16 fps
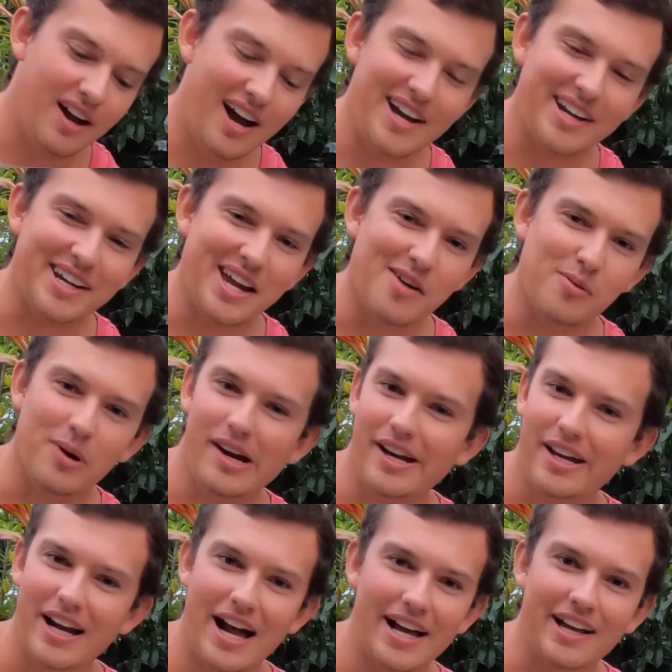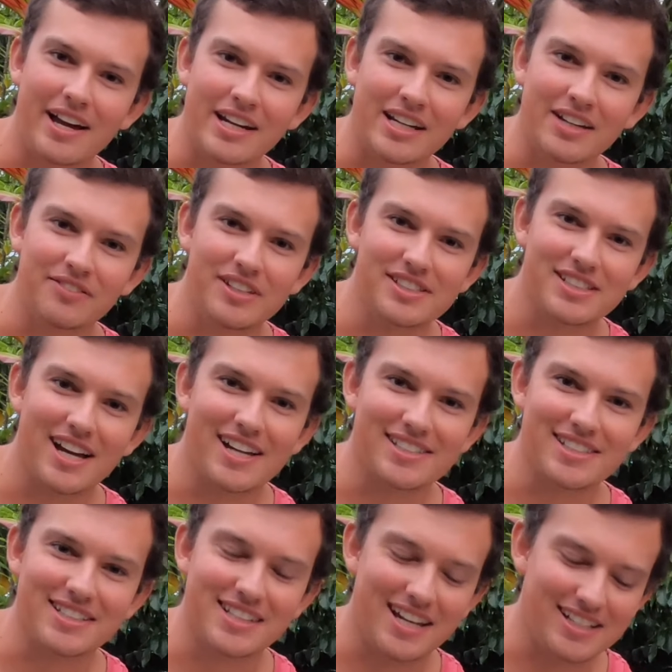I can't wait. I gotta give these
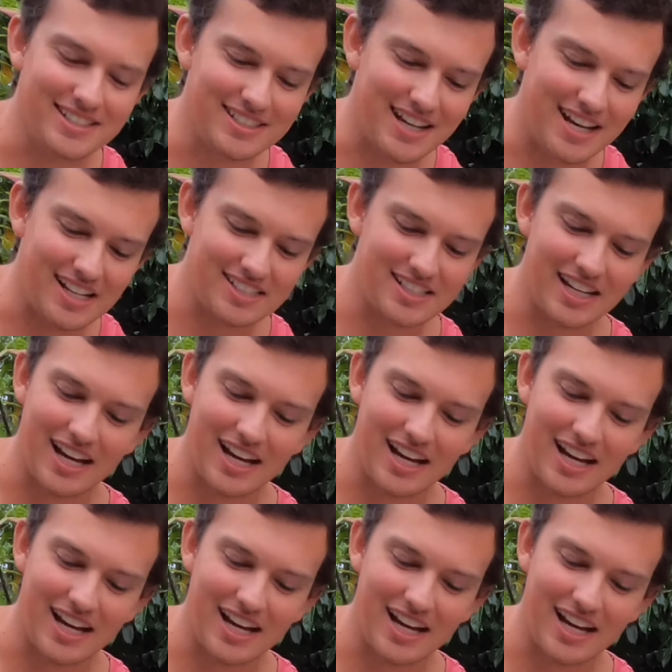guys a taste test.